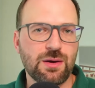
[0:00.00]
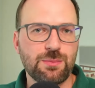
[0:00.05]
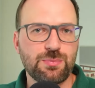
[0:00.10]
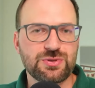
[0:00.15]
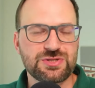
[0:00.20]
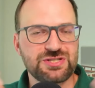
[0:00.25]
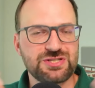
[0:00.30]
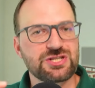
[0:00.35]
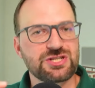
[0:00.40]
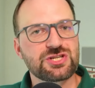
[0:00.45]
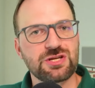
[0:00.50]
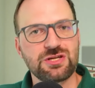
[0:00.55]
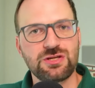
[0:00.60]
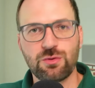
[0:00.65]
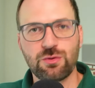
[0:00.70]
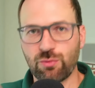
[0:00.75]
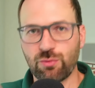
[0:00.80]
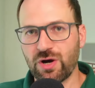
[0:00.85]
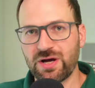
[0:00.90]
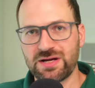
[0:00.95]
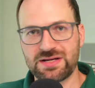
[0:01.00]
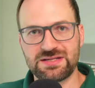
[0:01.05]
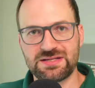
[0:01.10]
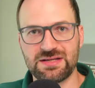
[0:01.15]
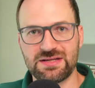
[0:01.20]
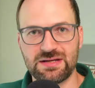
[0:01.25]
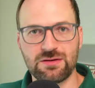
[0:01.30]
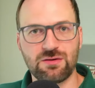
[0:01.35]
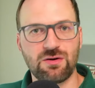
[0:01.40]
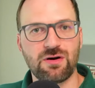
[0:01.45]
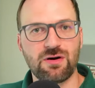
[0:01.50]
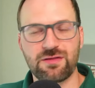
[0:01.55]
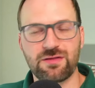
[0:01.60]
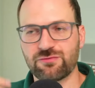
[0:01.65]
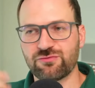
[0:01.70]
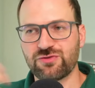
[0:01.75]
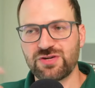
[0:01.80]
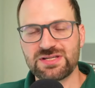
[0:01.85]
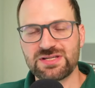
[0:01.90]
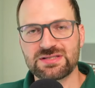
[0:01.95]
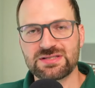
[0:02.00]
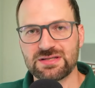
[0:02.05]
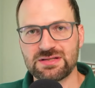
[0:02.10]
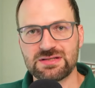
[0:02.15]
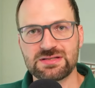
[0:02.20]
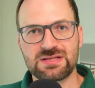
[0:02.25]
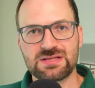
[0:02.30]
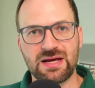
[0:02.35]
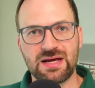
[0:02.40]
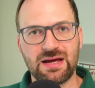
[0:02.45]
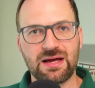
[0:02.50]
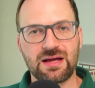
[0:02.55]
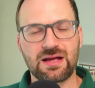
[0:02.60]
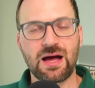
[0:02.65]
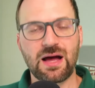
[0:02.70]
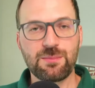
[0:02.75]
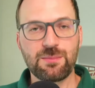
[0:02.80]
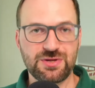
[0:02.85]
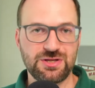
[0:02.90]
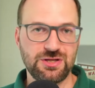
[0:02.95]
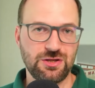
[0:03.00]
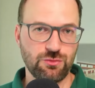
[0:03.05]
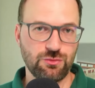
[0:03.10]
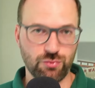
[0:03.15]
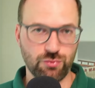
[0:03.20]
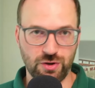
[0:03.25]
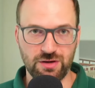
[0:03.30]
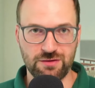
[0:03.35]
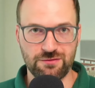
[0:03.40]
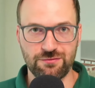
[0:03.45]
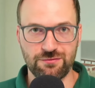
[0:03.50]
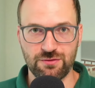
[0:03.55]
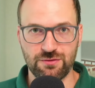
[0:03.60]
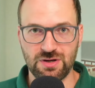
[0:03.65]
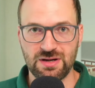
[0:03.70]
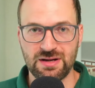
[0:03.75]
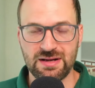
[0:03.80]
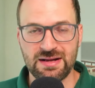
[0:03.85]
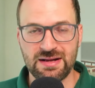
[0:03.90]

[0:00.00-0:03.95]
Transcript: position you worked in or the recent uh, company you worked for.